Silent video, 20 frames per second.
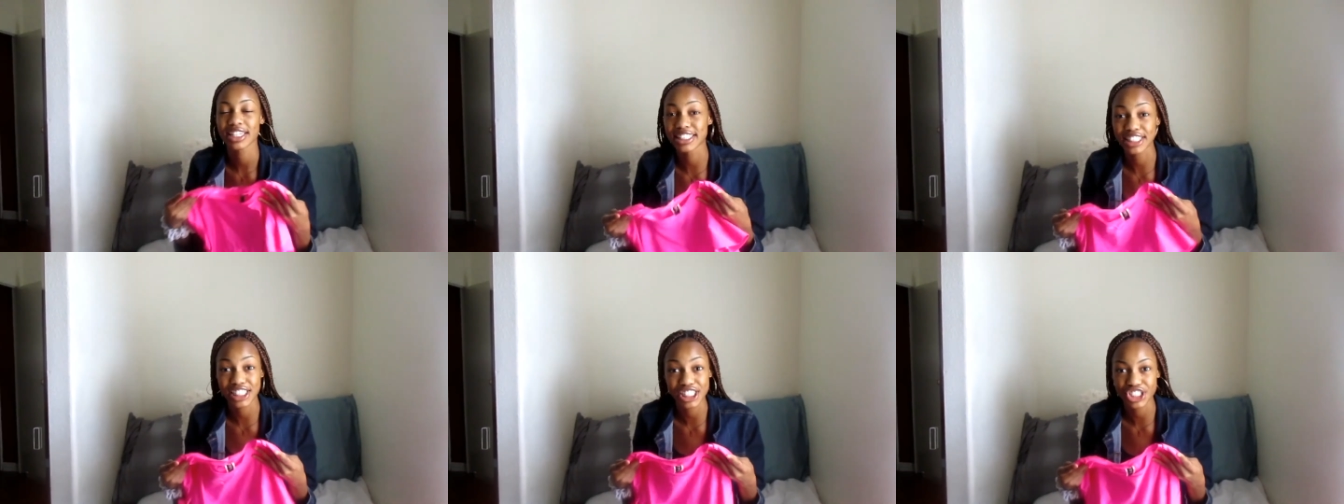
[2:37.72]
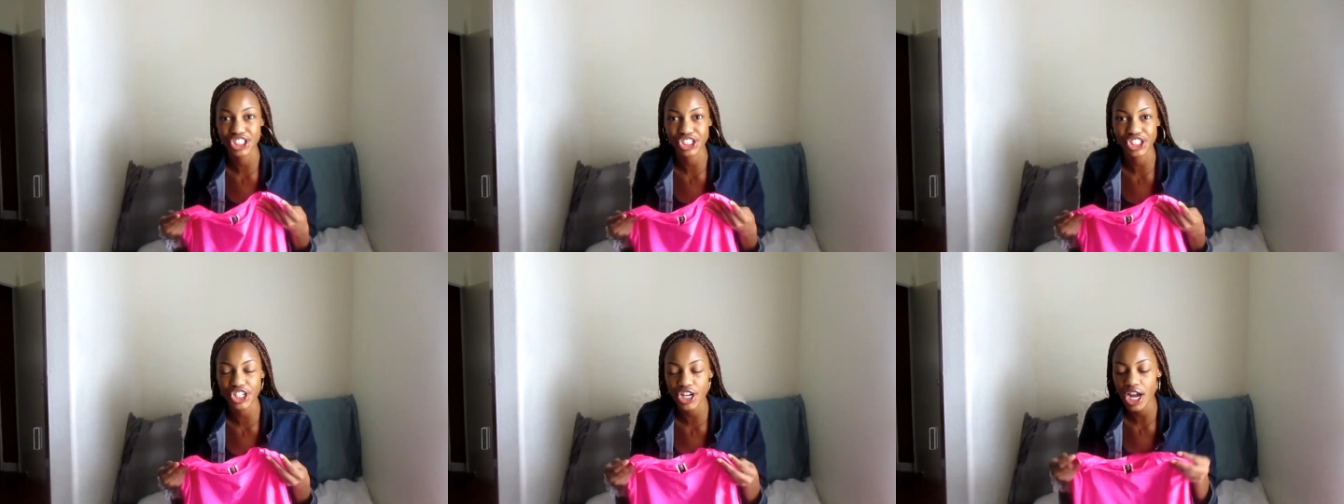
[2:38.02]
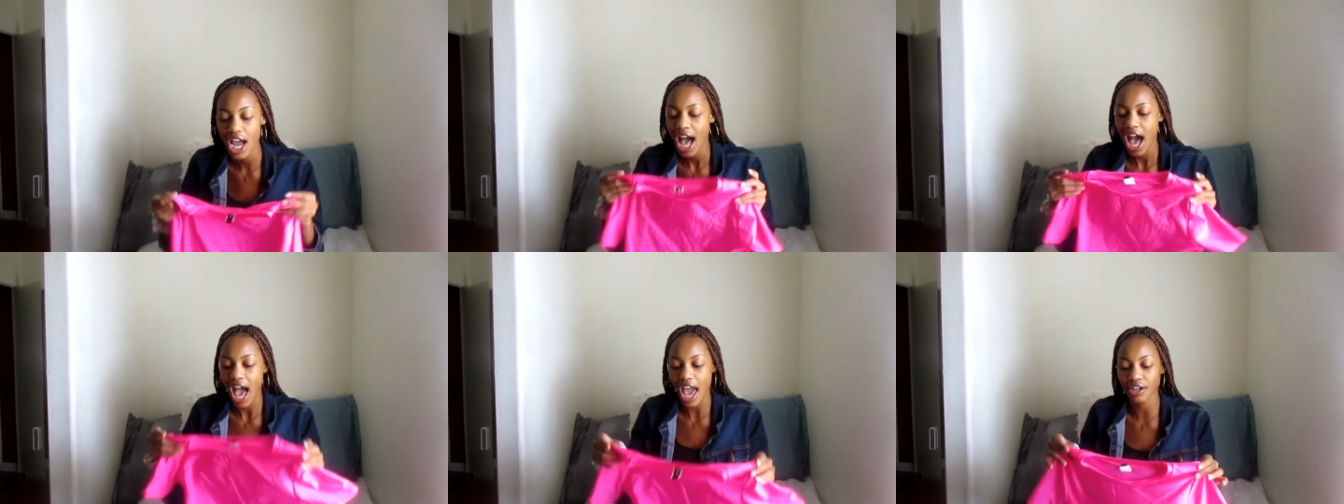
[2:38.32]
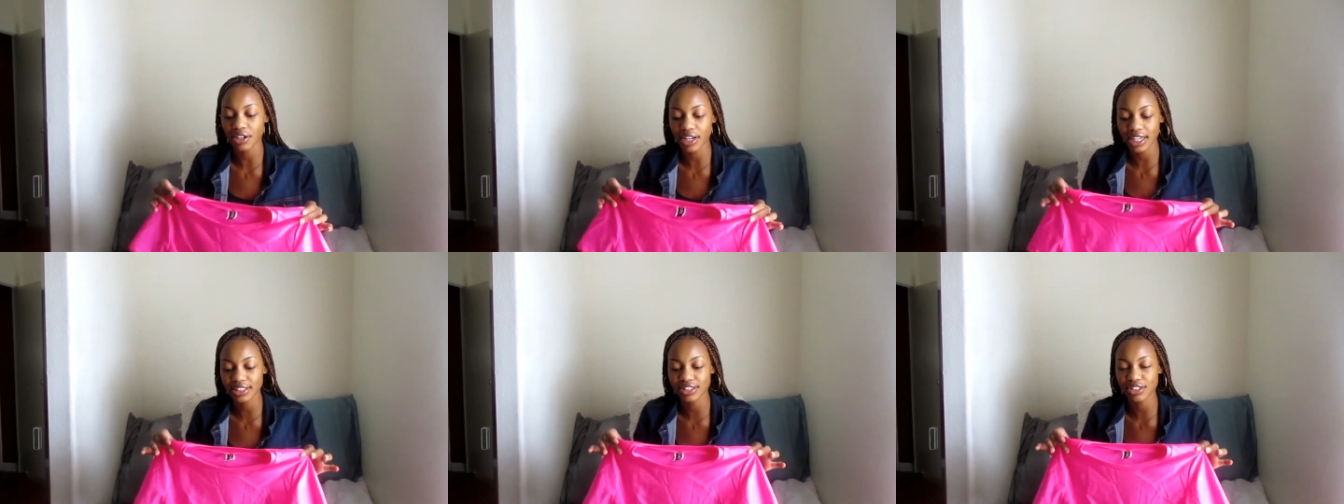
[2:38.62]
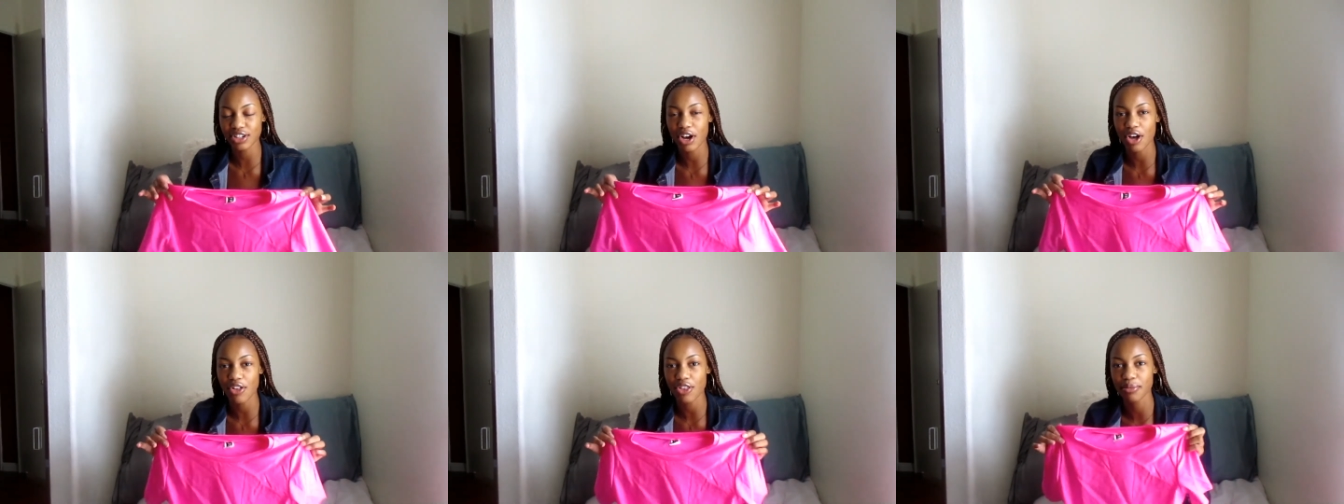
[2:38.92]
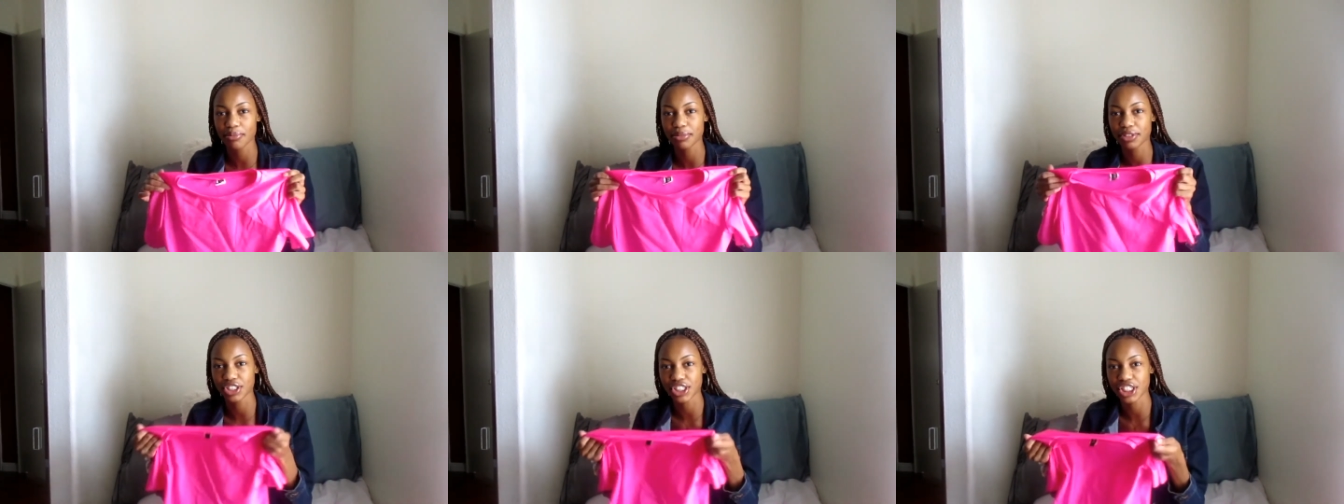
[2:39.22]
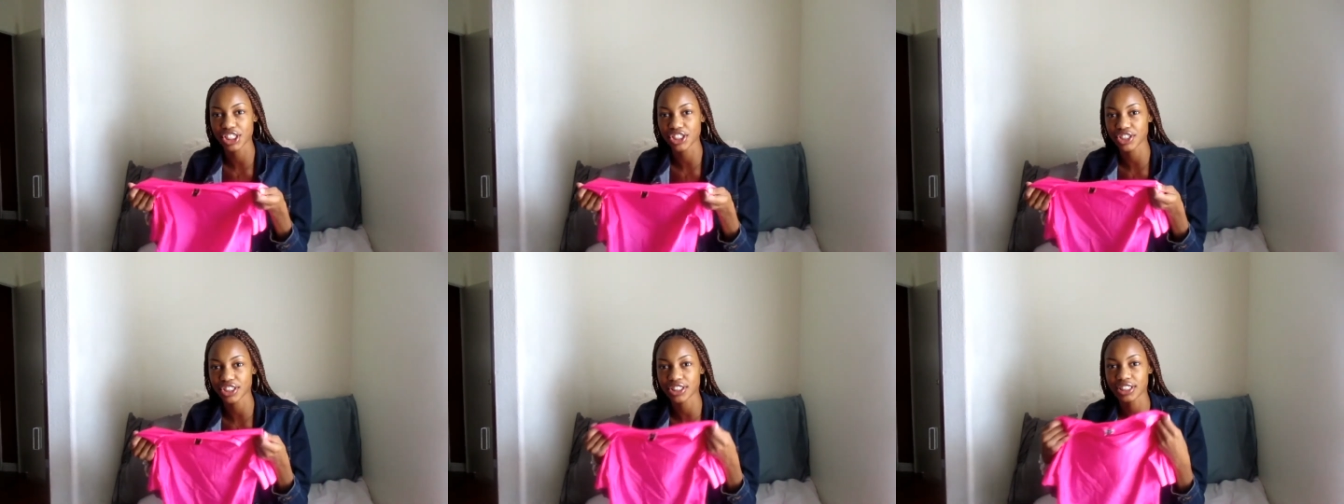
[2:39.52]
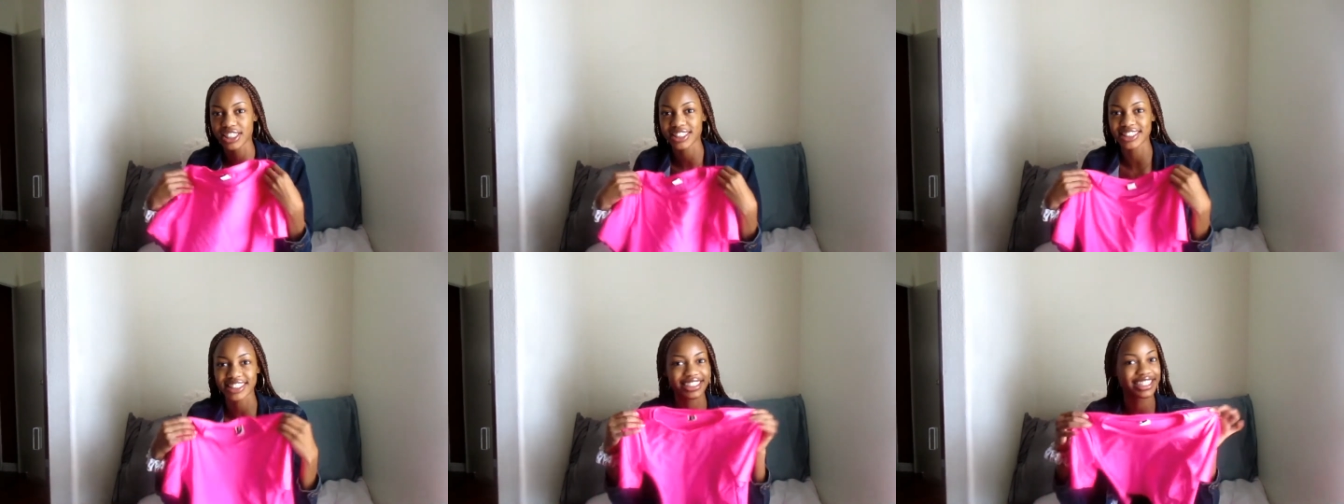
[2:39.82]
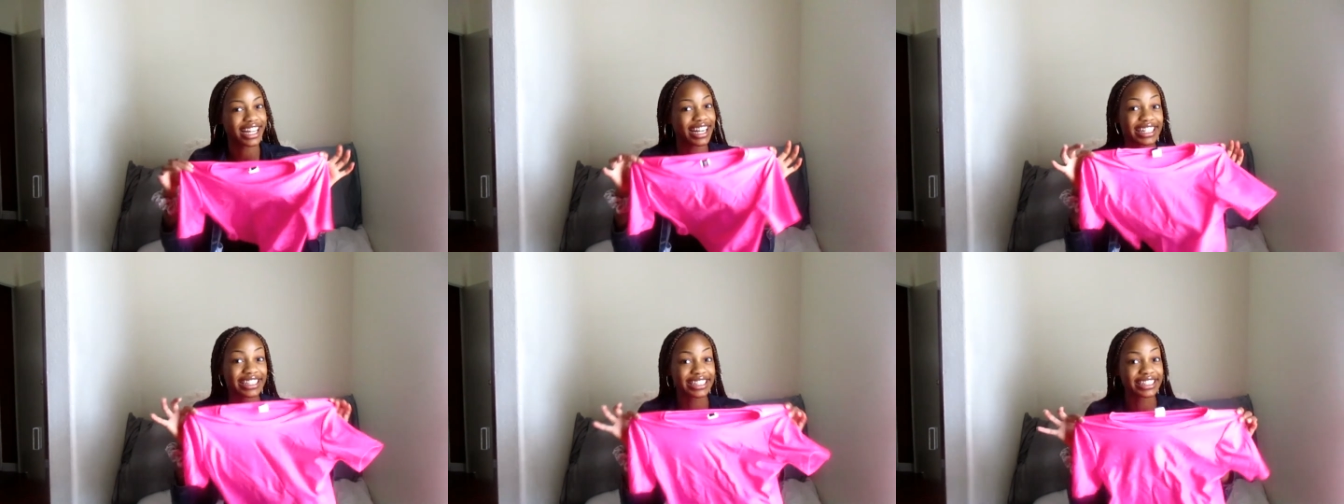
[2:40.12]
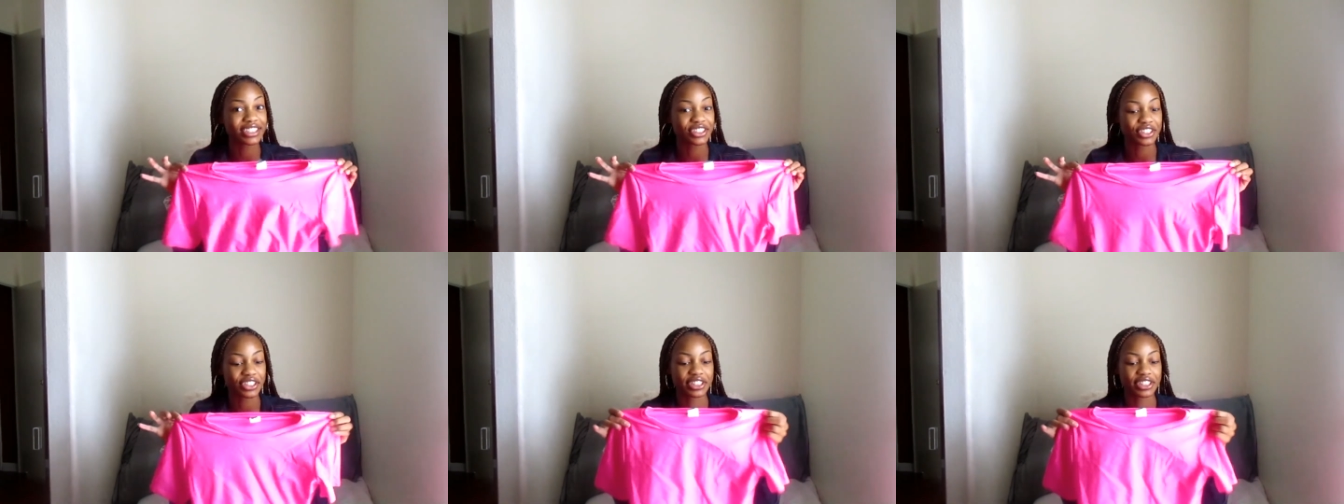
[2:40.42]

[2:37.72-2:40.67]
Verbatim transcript: t-shirt. I don't like to call them t-shirts because it's not a t-shirt,